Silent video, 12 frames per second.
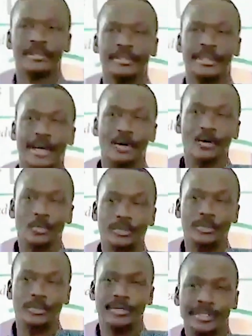There
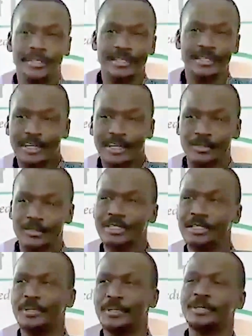could be versions
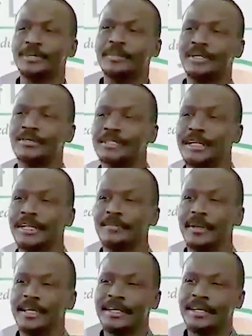in between, but those are the
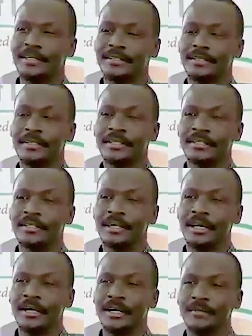major
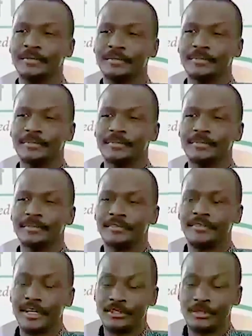um,
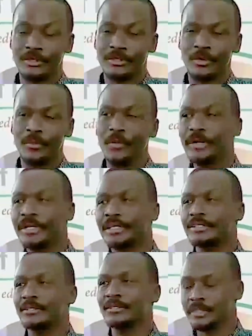versions or
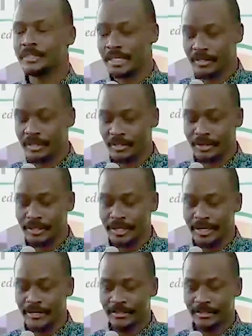models of state religion
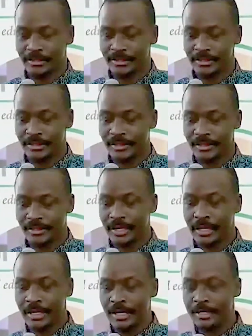interactions.
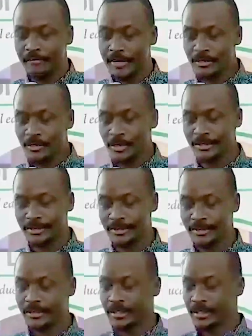The first one
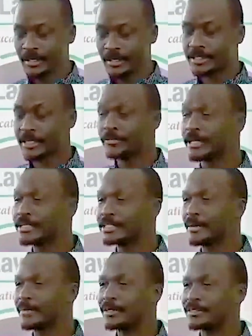state with an
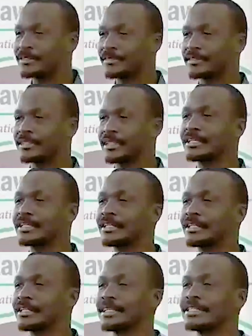established state
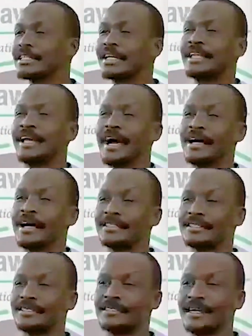is a state that
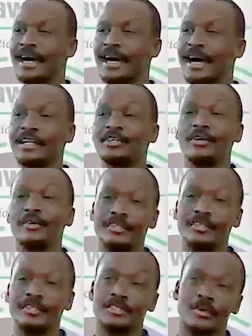has a religion of
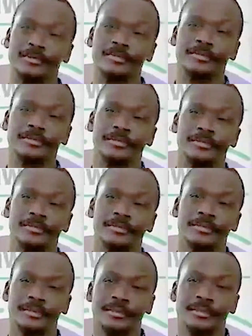its own.
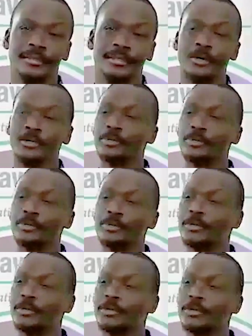The
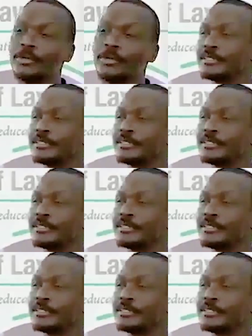orthodoxies of this